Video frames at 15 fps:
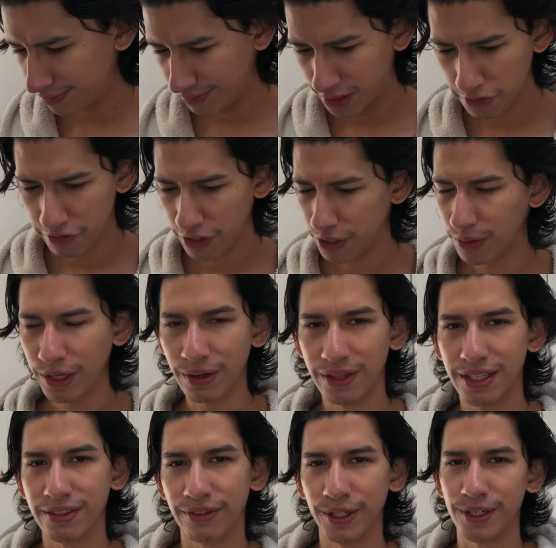if you're doing all
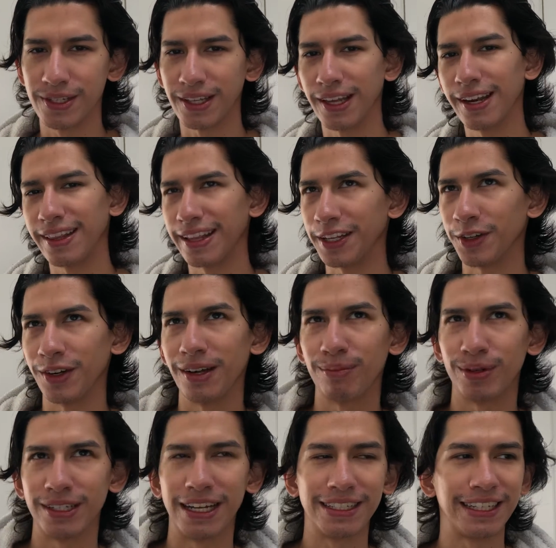this for your skin and then you're not
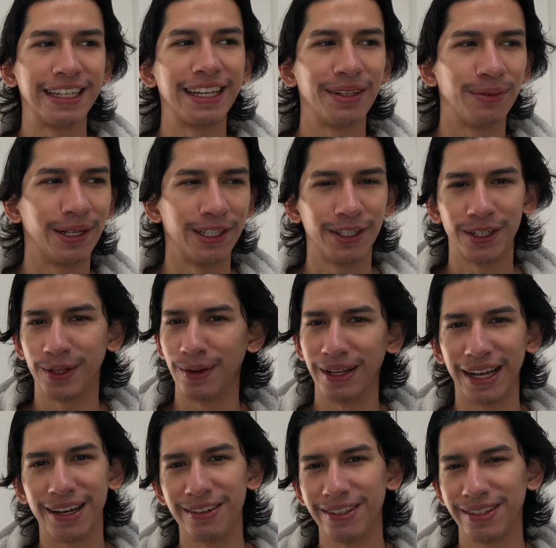protecting it when you're
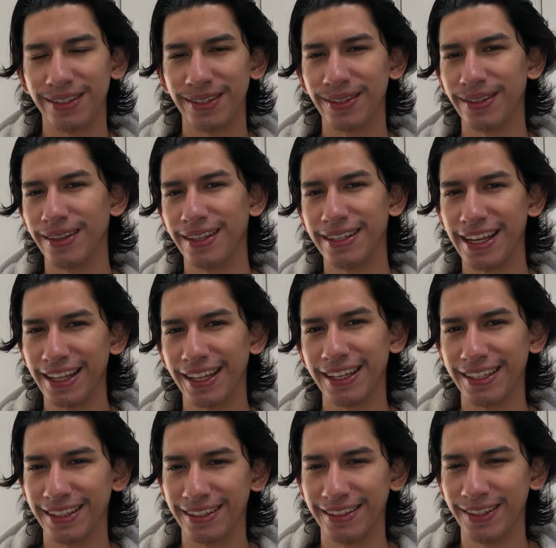going out into the
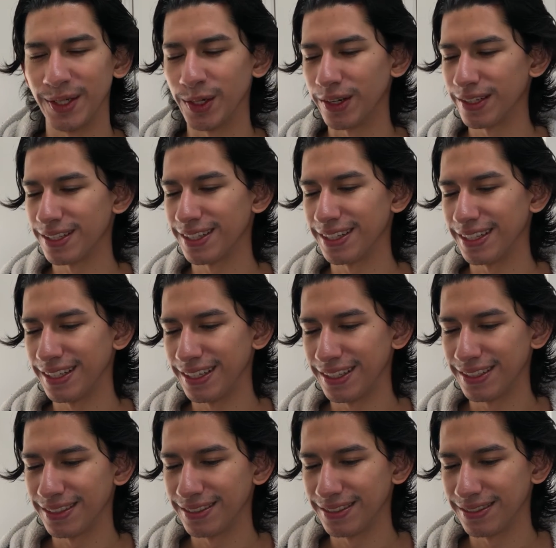daylight, you're honestly
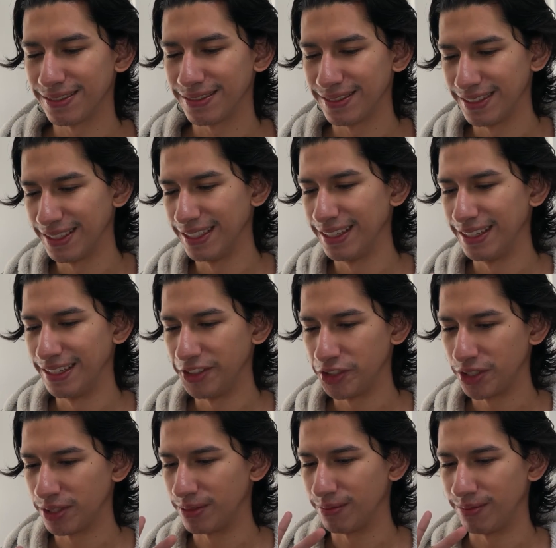
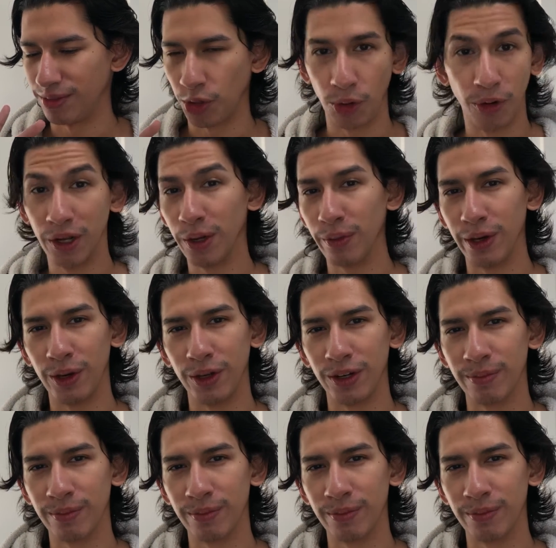just throwing away all your